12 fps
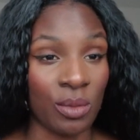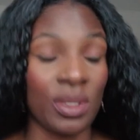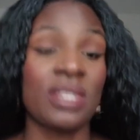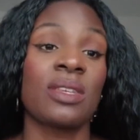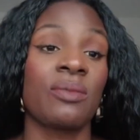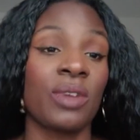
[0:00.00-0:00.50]
from,
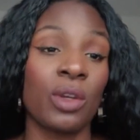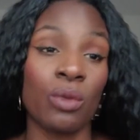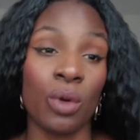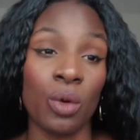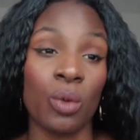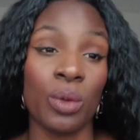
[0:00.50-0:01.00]
there's something
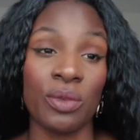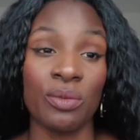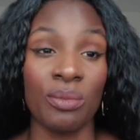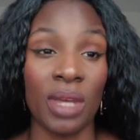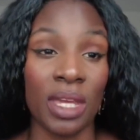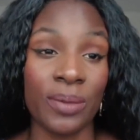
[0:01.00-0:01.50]
wrong
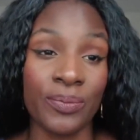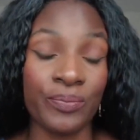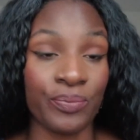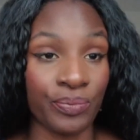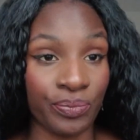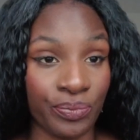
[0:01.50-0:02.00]
with me.
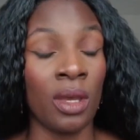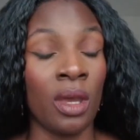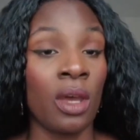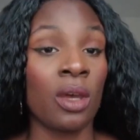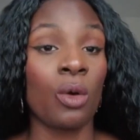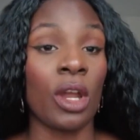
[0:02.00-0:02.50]

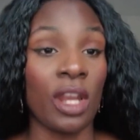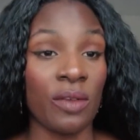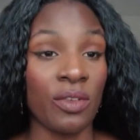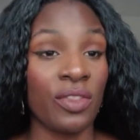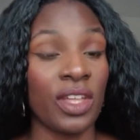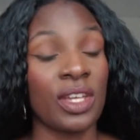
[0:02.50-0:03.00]

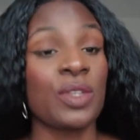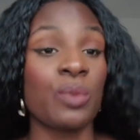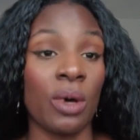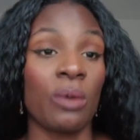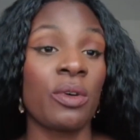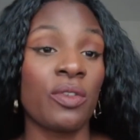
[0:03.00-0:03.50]
Another thing as
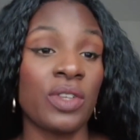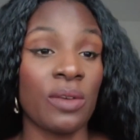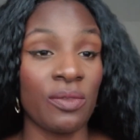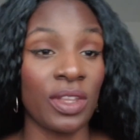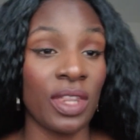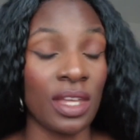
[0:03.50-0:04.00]
well with
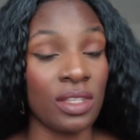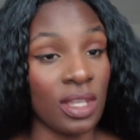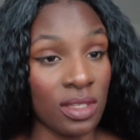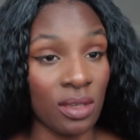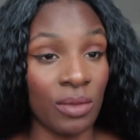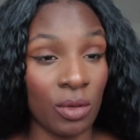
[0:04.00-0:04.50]
something that
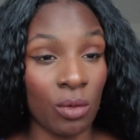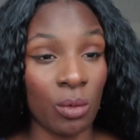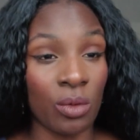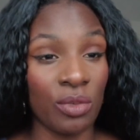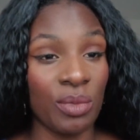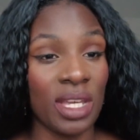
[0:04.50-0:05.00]
there's something wrong
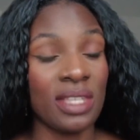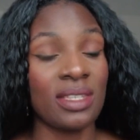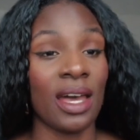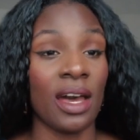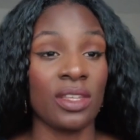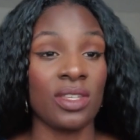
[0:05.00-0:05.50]
with me is
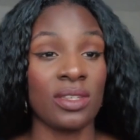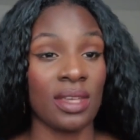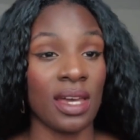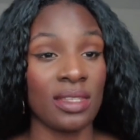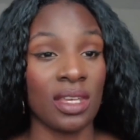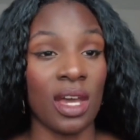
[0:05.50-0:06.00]
that
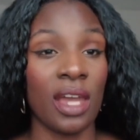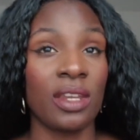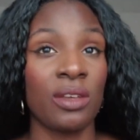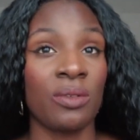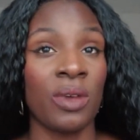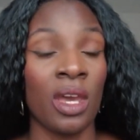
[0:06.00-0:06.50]
society kind
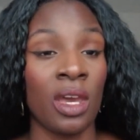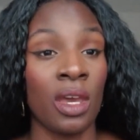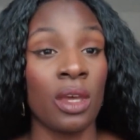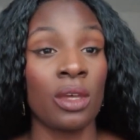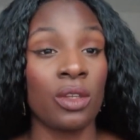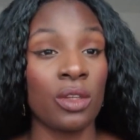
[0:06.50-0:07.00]
of
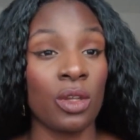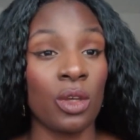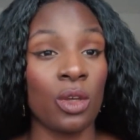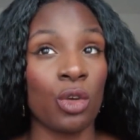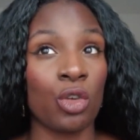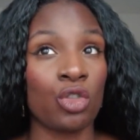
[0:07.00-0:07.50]

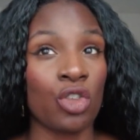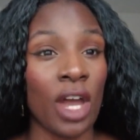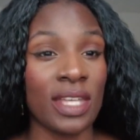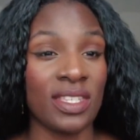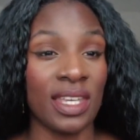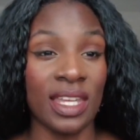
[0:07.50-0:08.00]

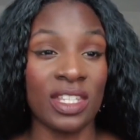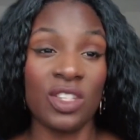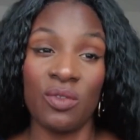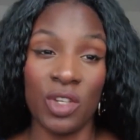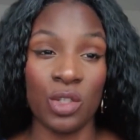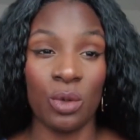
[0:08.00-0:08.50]
tries to
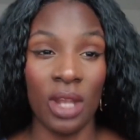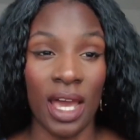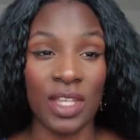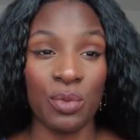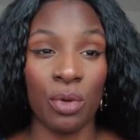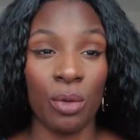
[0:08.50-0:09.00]

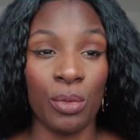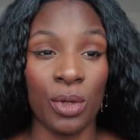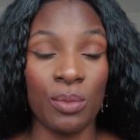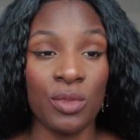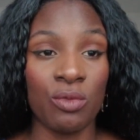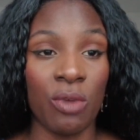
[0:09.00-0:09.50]
individualize
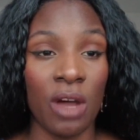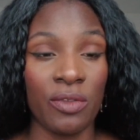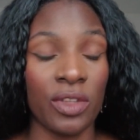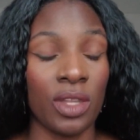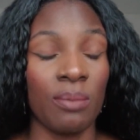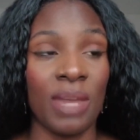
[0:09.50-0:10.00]
problems
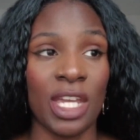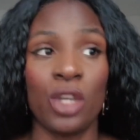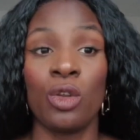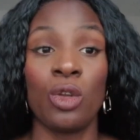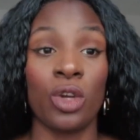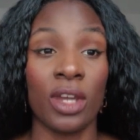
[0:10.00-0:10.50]
rather than make
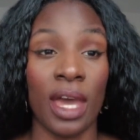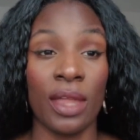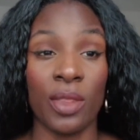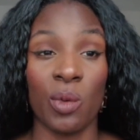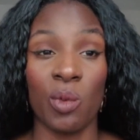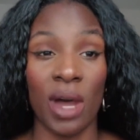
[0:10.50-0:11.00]
you look
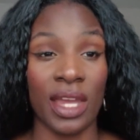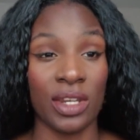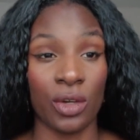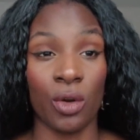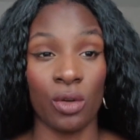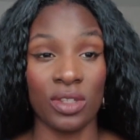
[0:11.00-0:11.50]
at the
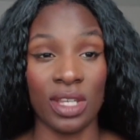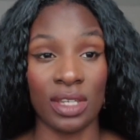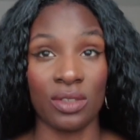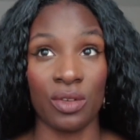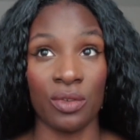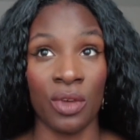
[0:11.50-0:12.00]
wider
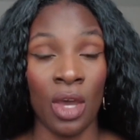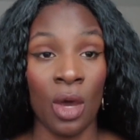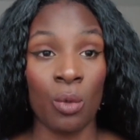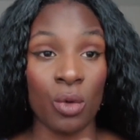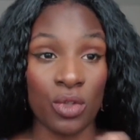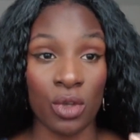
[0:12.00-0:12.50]
context of
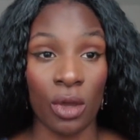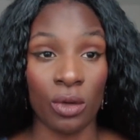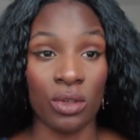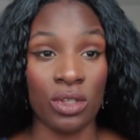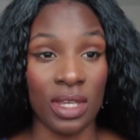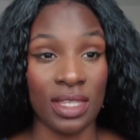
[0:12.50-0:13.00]
what's going
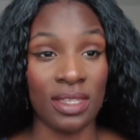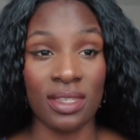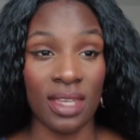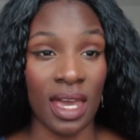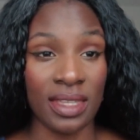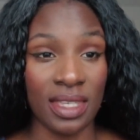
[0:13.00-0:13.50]
on in
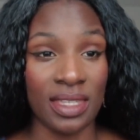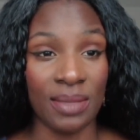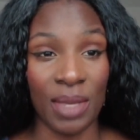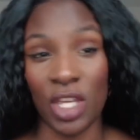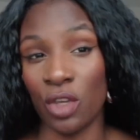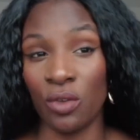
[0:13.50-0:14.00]
society to
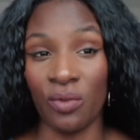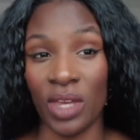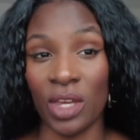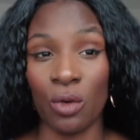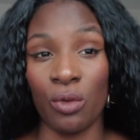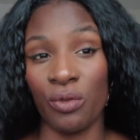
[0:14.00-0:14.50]
make you
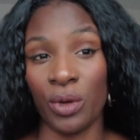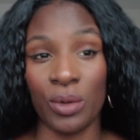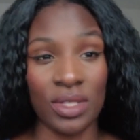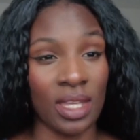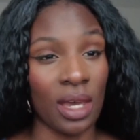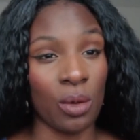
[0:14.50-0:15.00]
think or feel
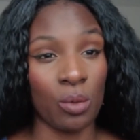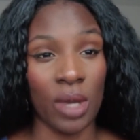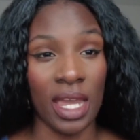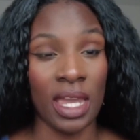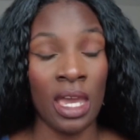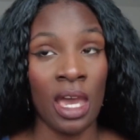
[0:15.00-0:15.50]
a certain
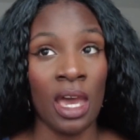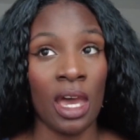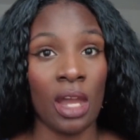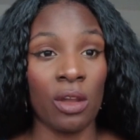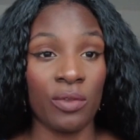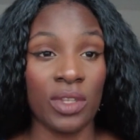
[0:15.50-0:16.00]
way.
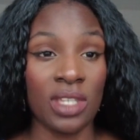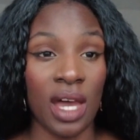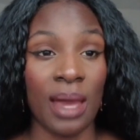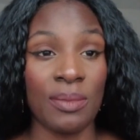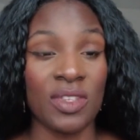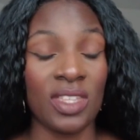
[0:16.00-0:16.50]
A lot of the
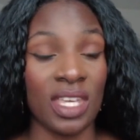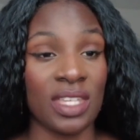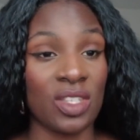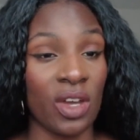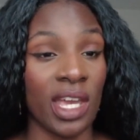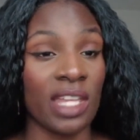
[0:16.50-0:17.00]
times
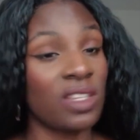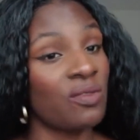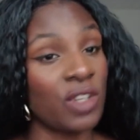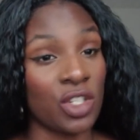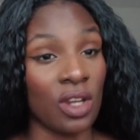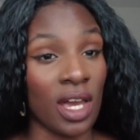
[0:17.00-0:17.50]
things are
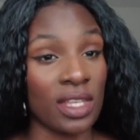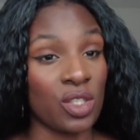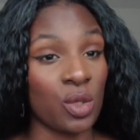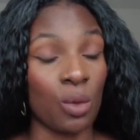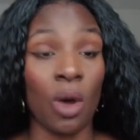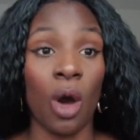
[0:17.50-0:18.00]
individualized
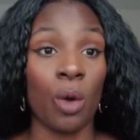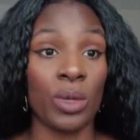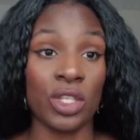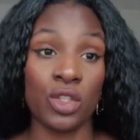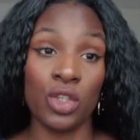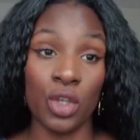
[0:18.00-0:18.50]
to, oh,
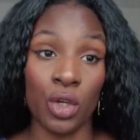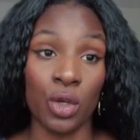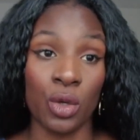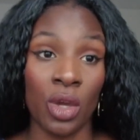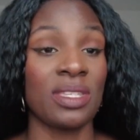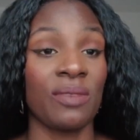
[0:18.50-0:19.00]
it's
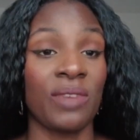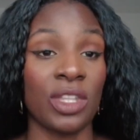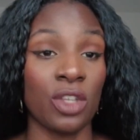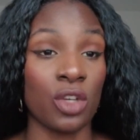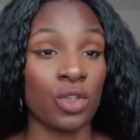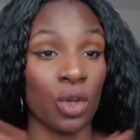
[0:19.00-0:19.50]
you, something
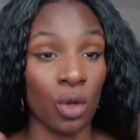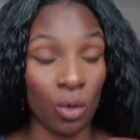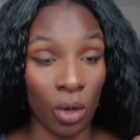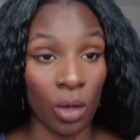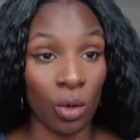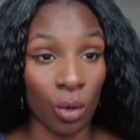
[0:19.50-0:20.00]
does go
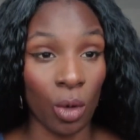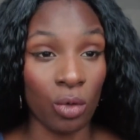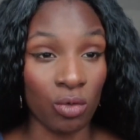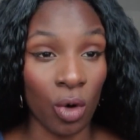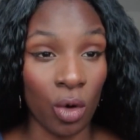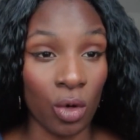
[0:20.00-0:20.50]
quote unquote
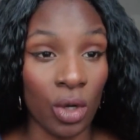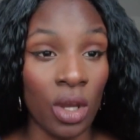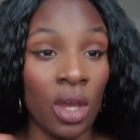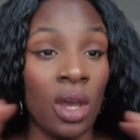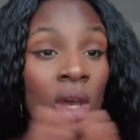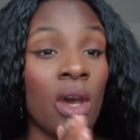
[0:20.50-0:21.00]
wrong,
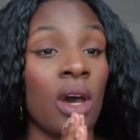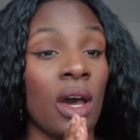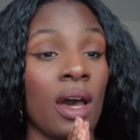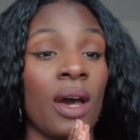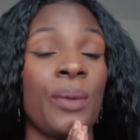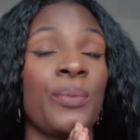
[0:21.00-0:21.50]

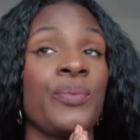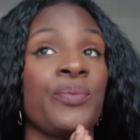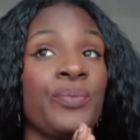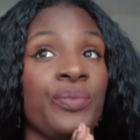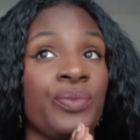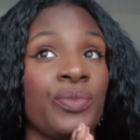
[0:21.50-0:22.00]

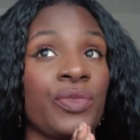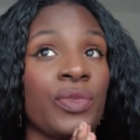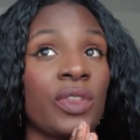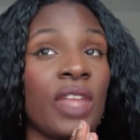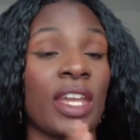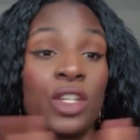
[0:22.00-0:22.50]

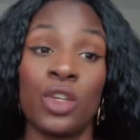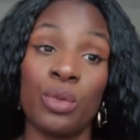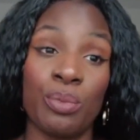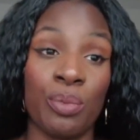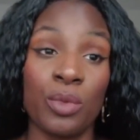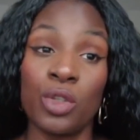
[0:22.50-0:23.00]
that
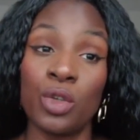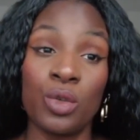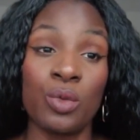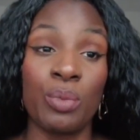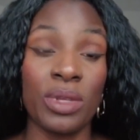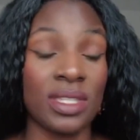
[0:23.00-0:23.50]

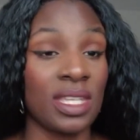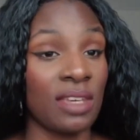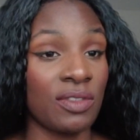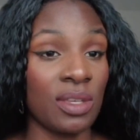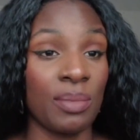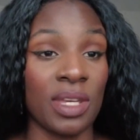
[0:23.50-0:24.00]
you
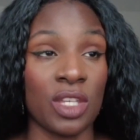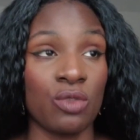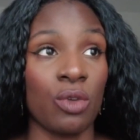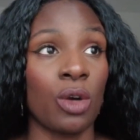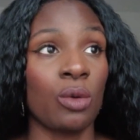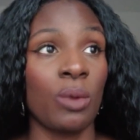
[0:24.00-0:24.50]
perceive to be as
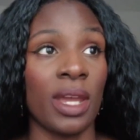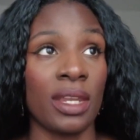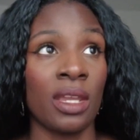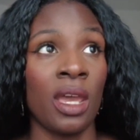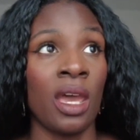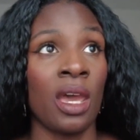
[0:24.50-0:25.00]
wrong,
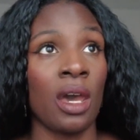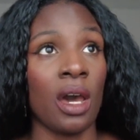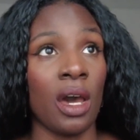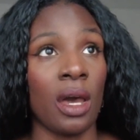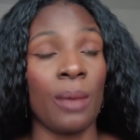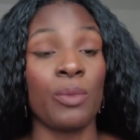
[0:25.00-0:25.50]
when
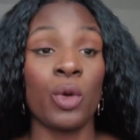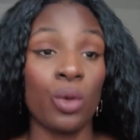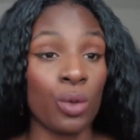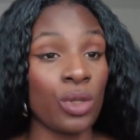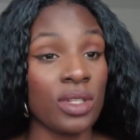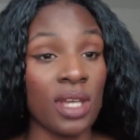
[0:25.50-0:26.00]
not
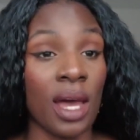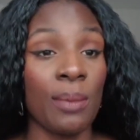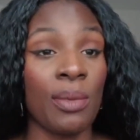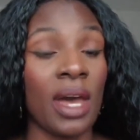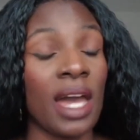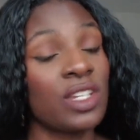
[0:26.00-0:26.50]
all the time,
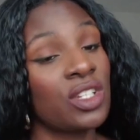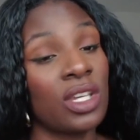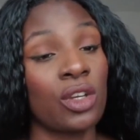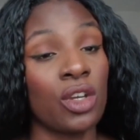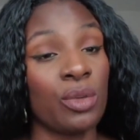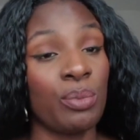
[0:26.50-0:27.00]
but actually
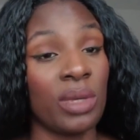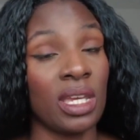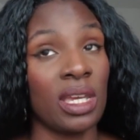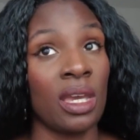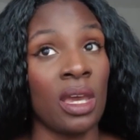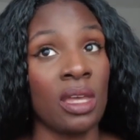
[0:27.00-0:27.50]
it could
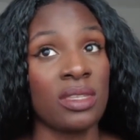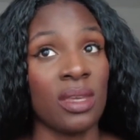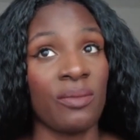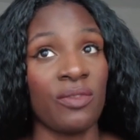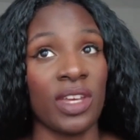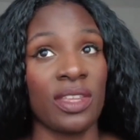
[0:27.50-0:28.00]
be
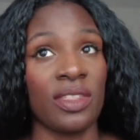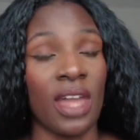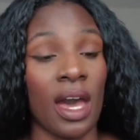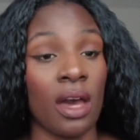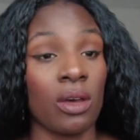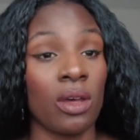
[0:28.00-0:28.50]
something
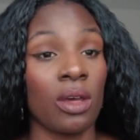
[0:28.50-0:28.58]
that